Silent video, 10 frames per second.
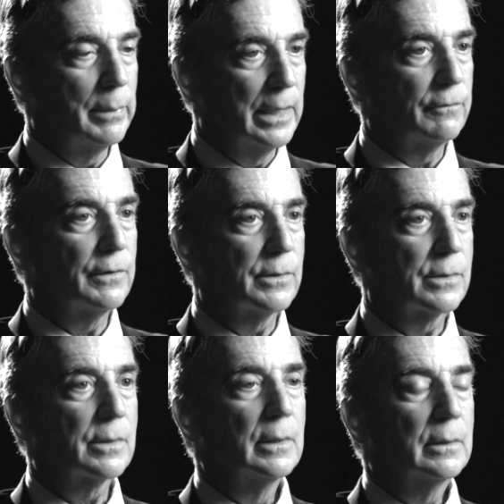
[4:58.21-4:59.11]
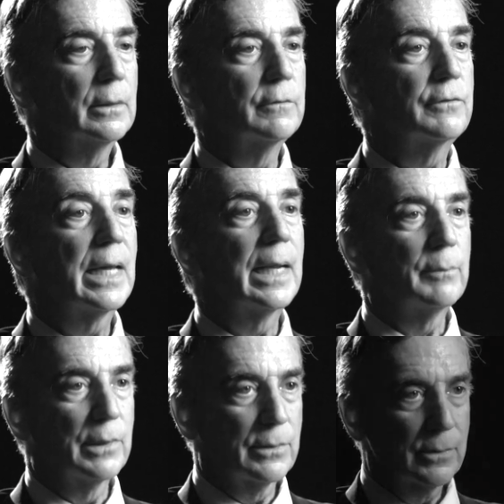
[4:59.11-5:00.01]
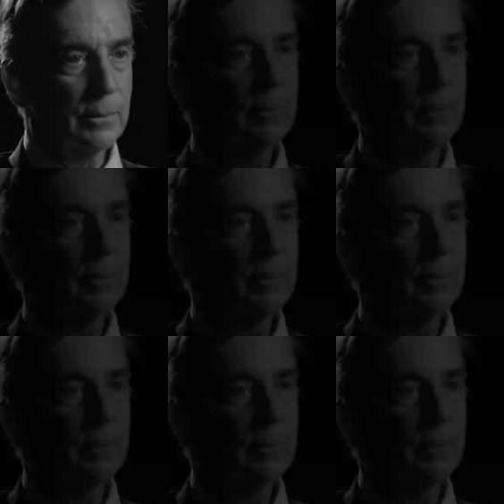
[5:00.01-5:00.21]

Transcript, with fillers: benefits of cannabis.